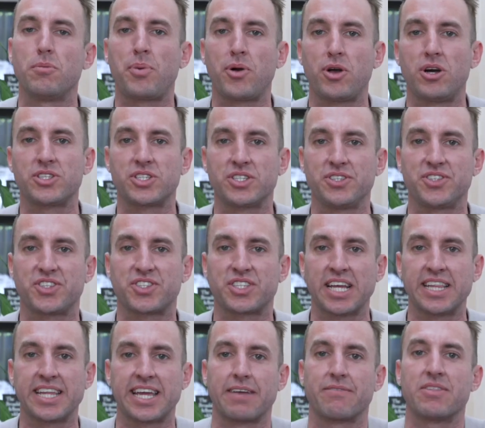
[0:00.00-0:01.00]
person
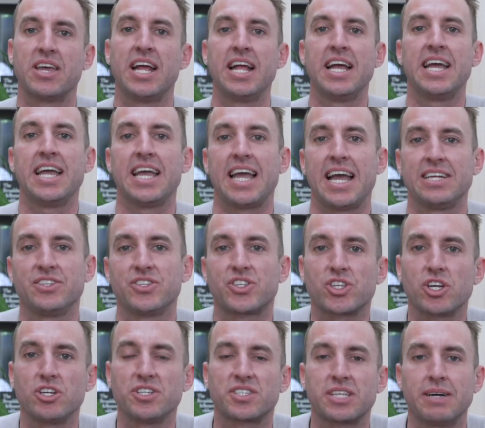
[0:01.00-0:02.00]
selling. And
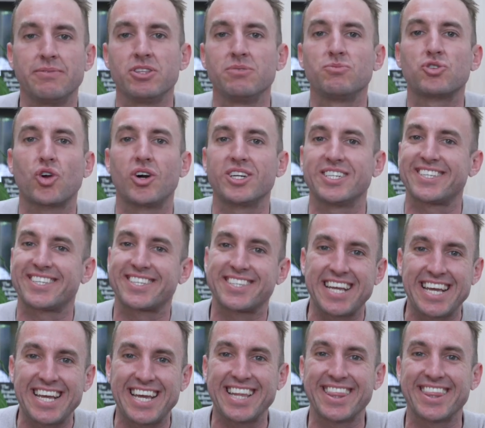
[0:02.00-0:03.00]
so some of them try to
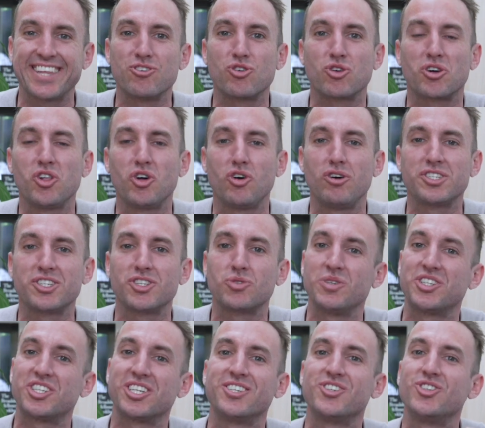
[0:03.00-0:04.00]
sneak in little clauses
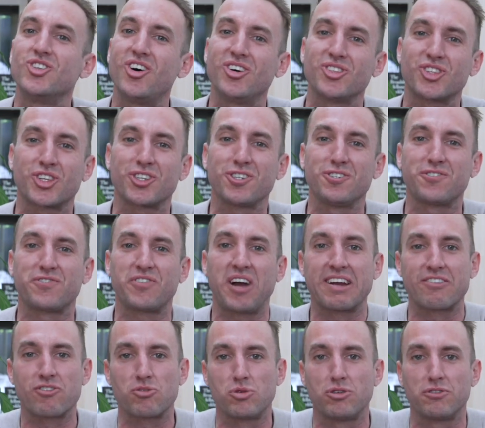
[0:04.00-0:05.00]
which are not too
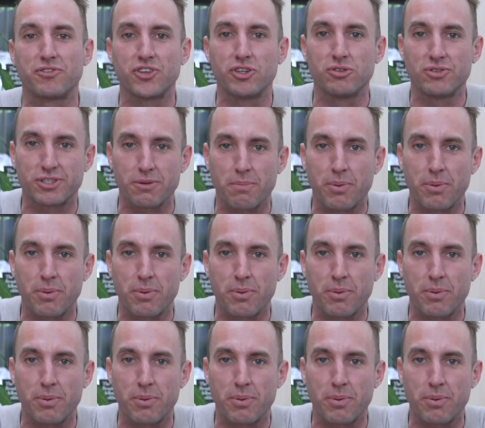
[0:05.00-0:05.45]
favorable for you as a